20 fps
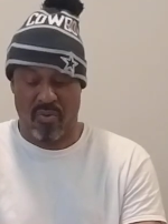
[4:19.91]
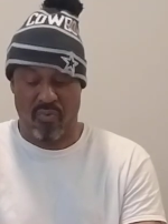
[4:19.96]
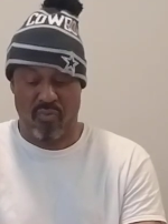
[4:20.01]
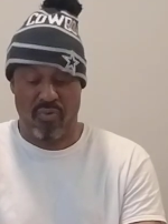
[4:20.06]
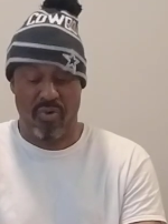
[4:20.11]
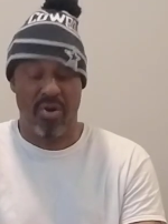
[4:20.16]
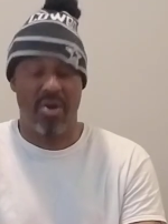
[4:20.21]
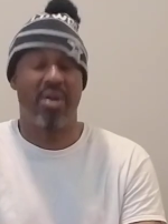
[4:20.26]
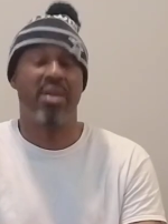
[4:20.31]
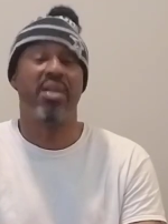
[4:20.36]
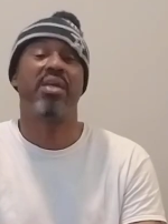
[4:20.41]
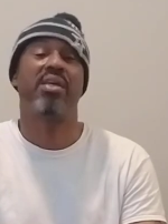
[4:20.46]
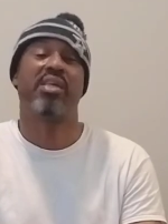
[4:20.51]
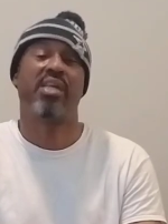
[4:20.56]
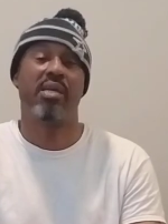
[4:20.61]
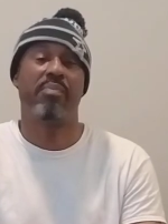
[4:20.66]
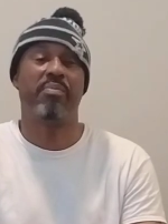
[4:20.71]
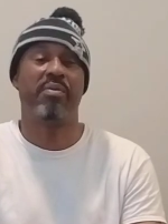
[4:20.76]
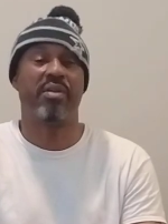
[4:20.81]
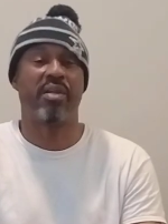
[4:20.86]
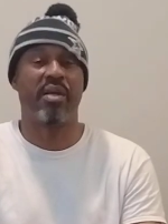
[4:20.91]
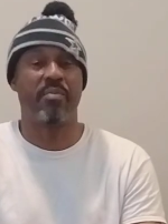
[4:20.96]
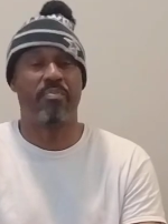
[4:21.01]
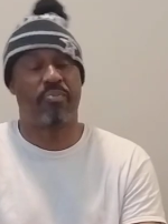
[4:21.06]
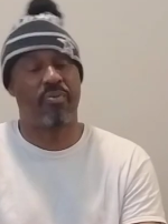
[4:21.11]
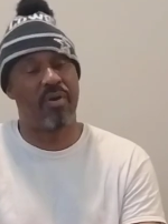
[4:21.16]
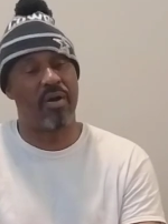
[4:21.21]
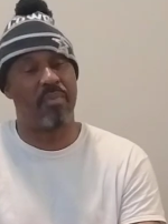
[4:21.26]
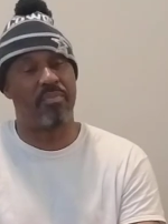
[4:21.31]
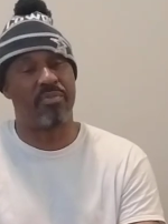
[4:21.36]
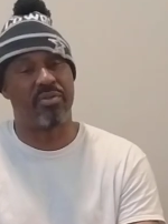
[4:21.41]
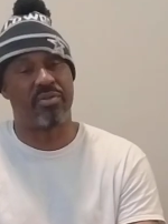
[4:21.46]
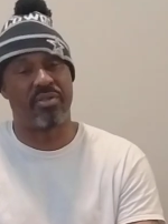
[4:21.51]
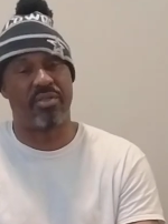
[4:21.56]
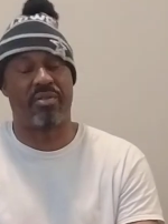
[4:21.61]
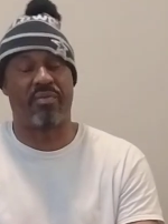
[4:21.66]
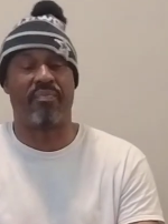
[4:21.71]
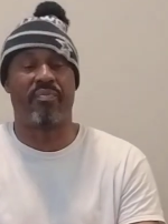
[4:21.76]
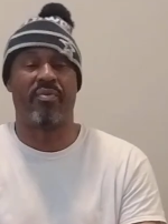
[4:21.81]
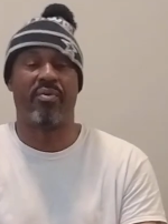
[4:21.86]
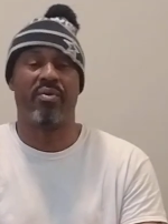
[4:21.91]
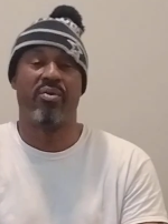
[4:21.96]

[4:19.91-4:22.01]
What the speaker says: rarely keeping their promises.